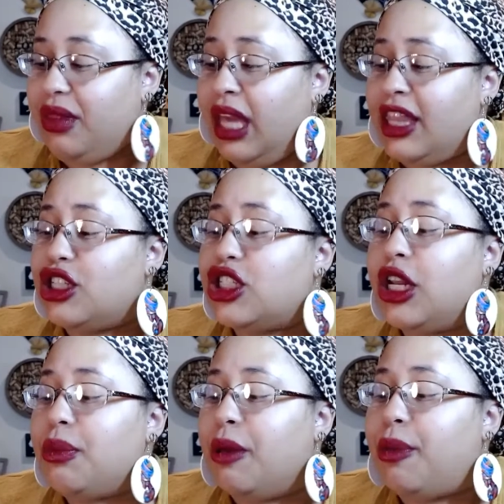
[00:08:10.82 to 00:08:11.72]
there's going
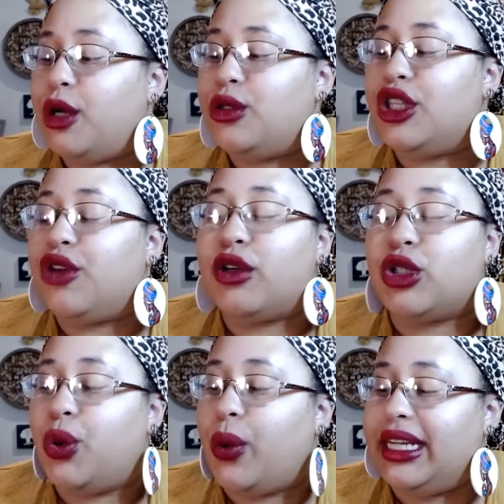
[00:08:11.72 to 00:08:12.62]
to be a post in the
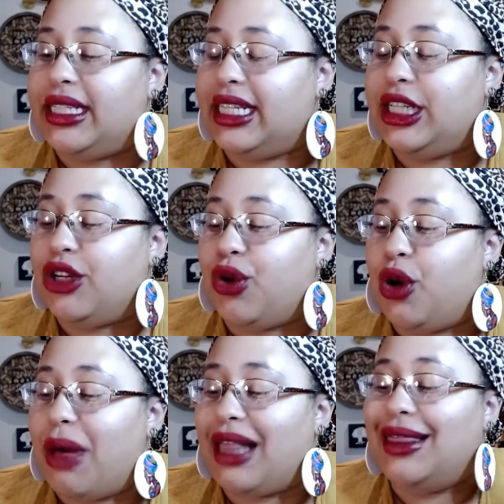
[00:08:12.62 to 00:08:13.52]
virtual wine tasting
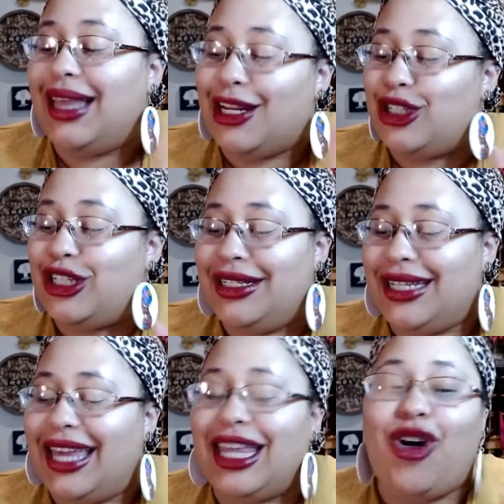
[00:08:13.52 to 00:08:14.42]
room later
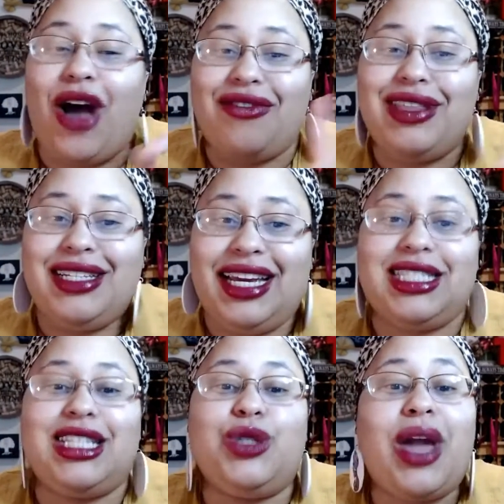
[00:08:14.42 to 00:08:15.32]
today that'll have the dates
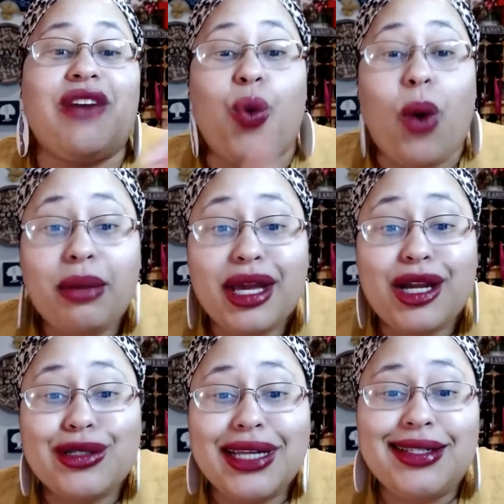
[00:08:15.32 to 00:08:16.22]
because we have a
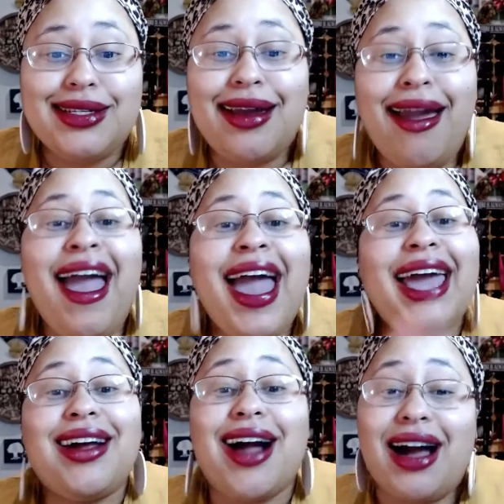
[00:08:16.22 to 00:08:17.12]
winemaker tasting
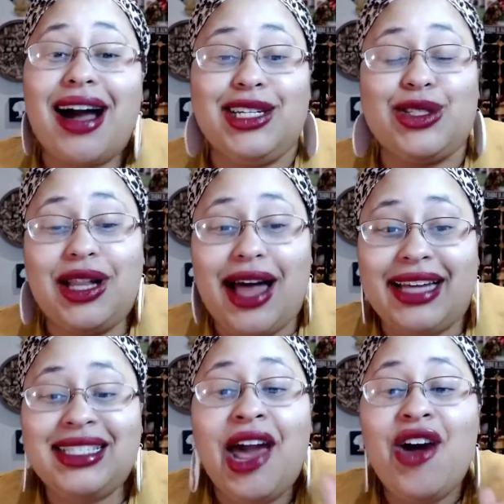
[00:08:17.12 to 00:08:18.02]
and a cocktails
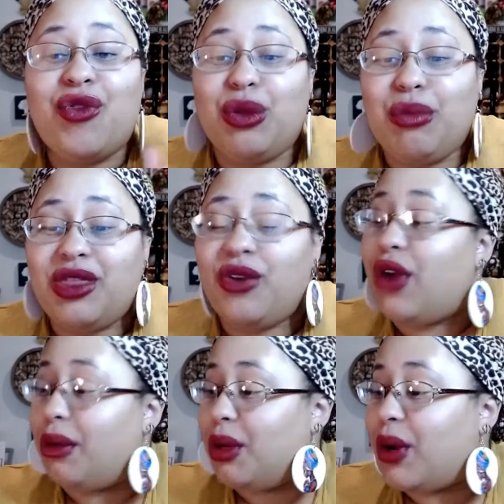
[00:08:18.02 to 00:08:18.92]
class for the month of
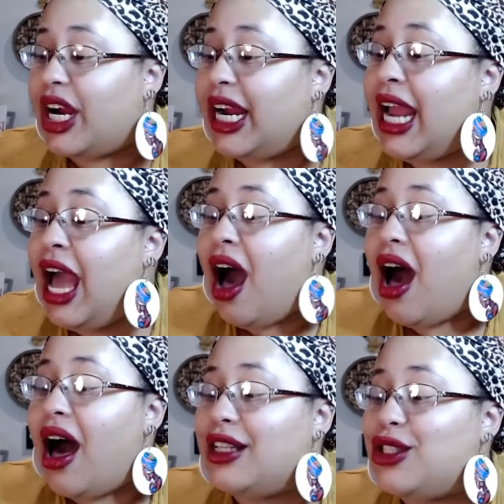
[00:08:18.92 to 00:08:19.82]
February.
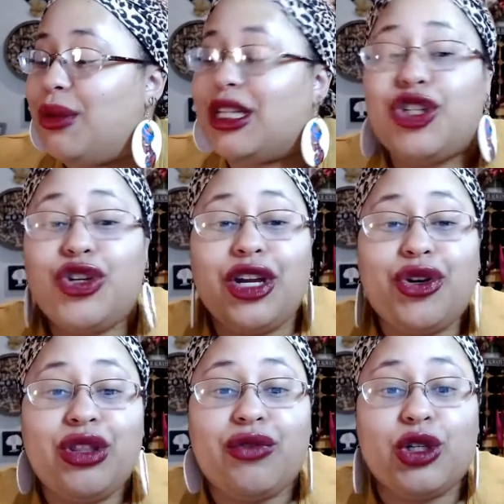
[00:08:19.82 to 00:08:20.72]
Uh, so make sure that you're
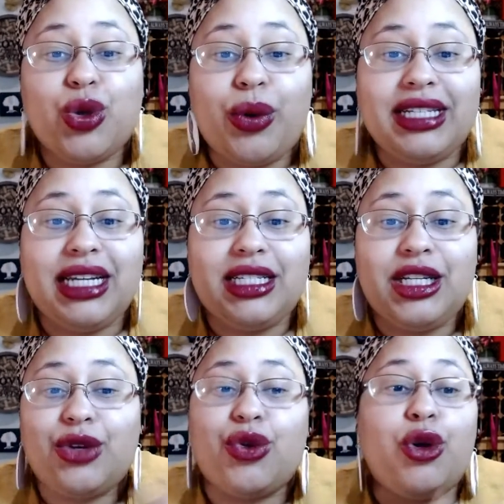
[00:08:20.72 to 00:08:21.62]
in the virtual wine
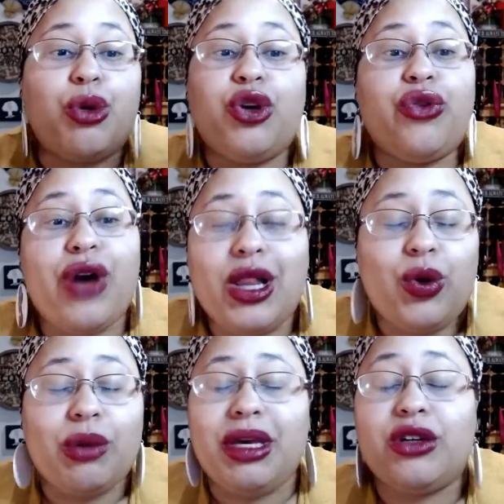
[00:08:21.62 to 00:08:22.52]
tasting room or you're
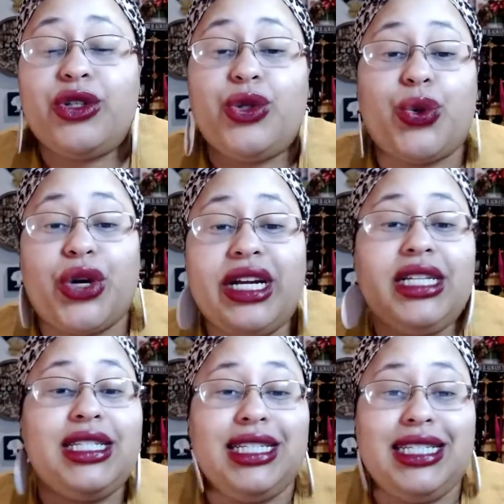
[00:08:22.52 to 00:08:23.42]
following me on
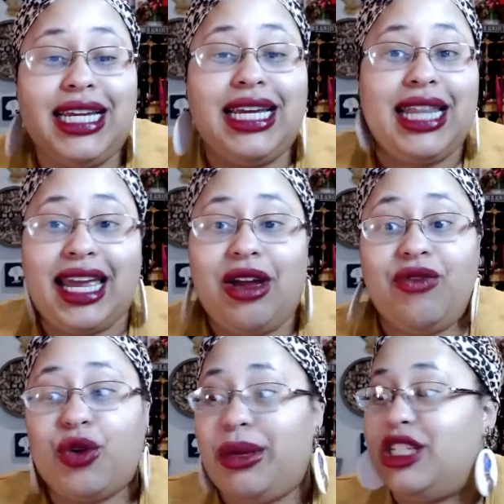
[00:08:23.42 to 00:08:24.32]
stories to see like
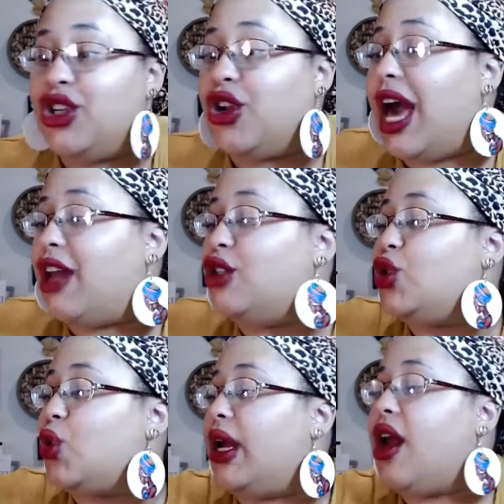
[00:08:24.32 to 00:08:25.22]
information on how to
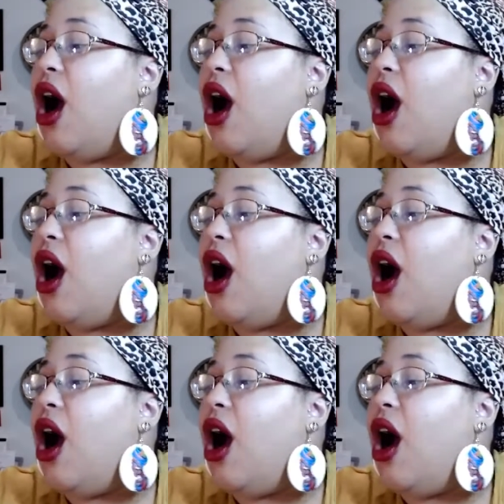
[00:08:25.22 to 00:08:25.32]
join